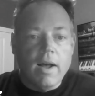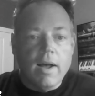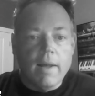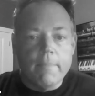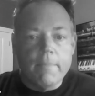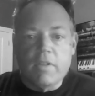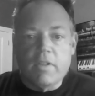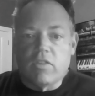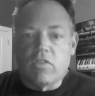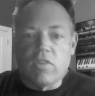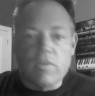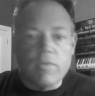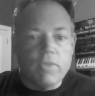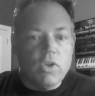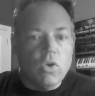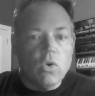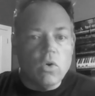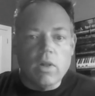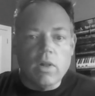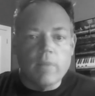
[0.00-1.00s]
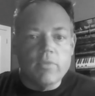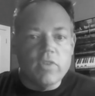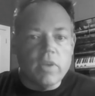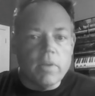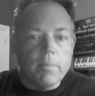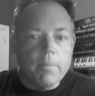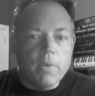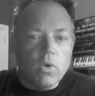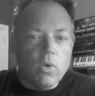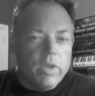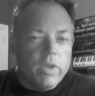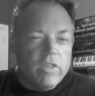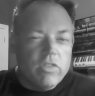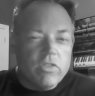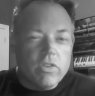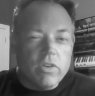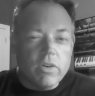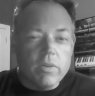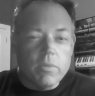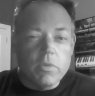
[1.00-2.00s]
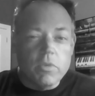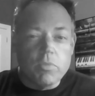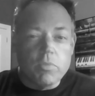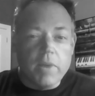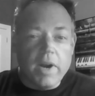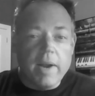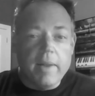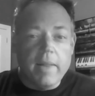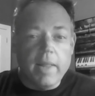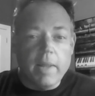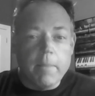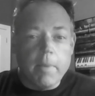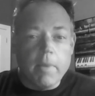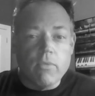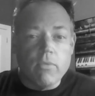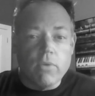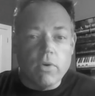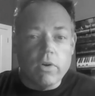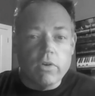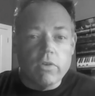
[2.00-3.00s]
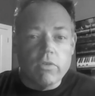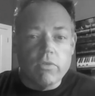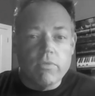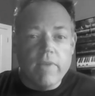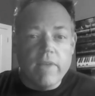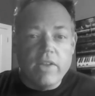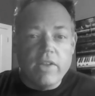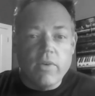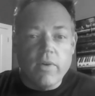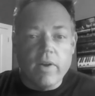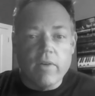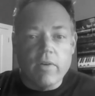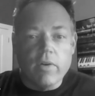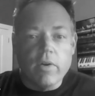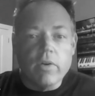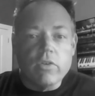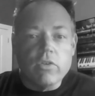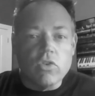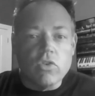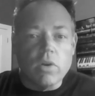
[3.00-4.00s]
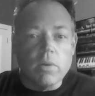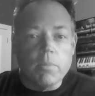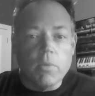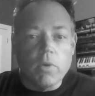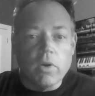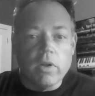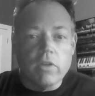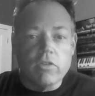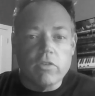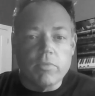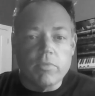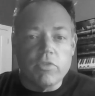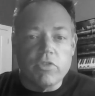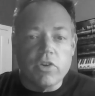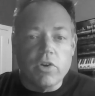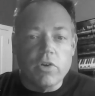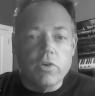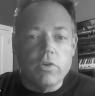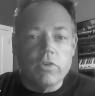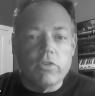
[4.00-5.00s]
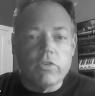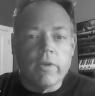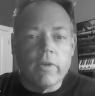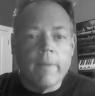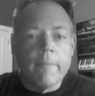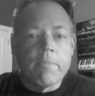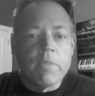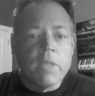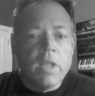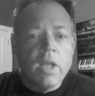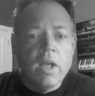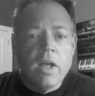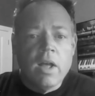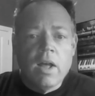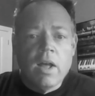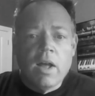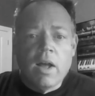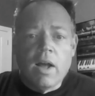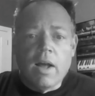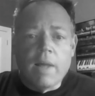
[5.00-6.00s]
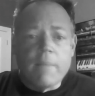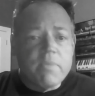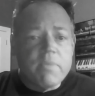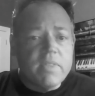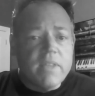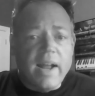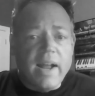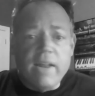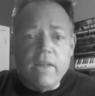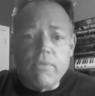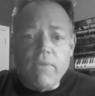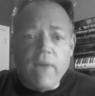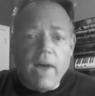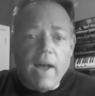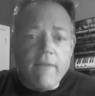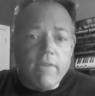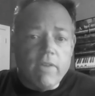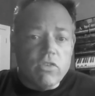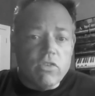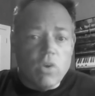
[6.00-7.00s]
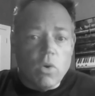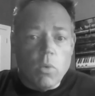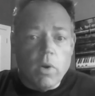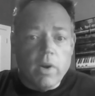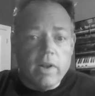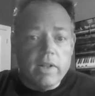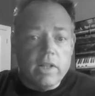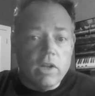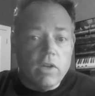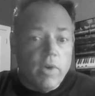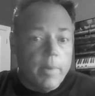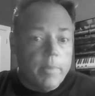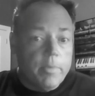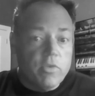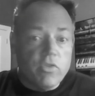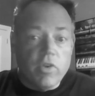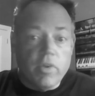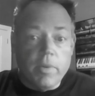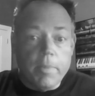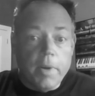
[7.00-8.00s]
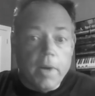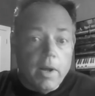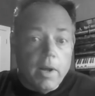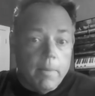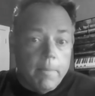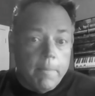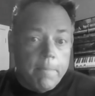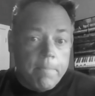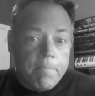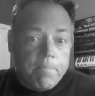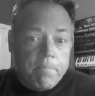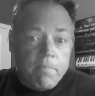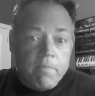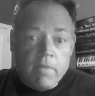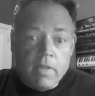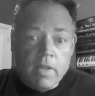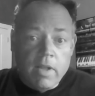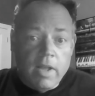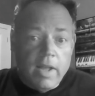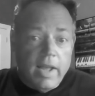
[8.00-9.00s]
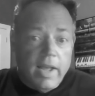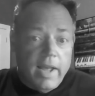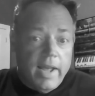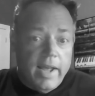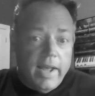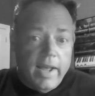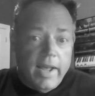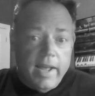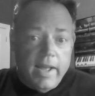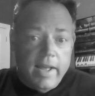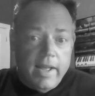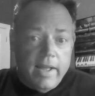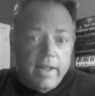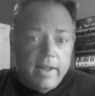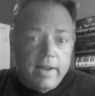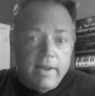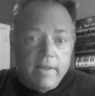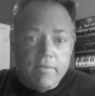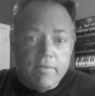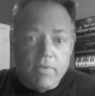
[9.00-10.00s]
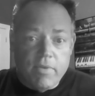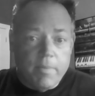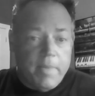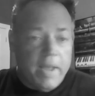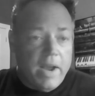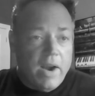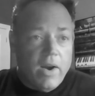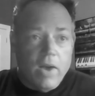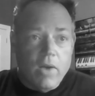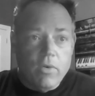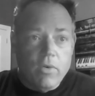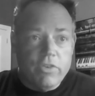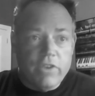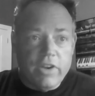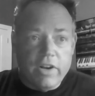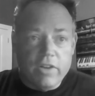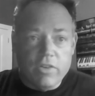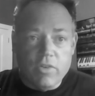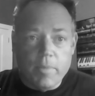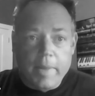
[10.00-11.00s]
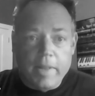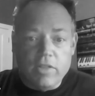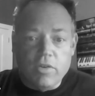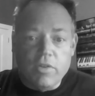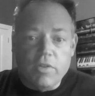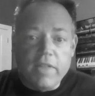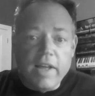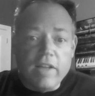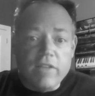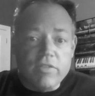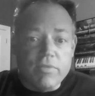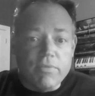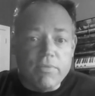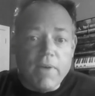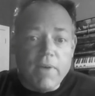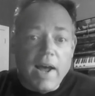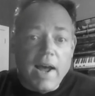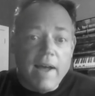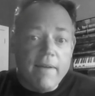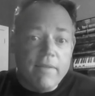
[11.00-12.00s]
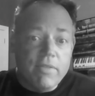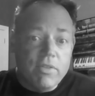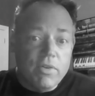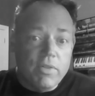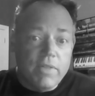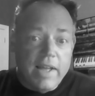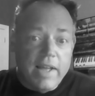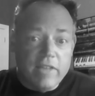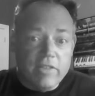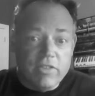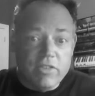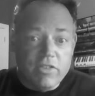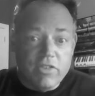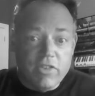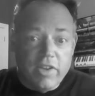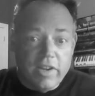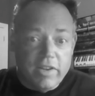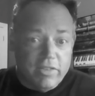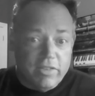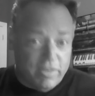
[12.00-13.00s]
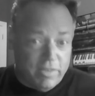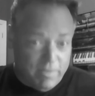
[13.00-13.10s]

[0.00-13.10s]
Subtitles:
Did stuff the old clubs like Middle Eastern was probably like my first venue I really started booking some shows. 95, I started working at the Grape Street Pub. And from there, I was there until about 2005, 2006.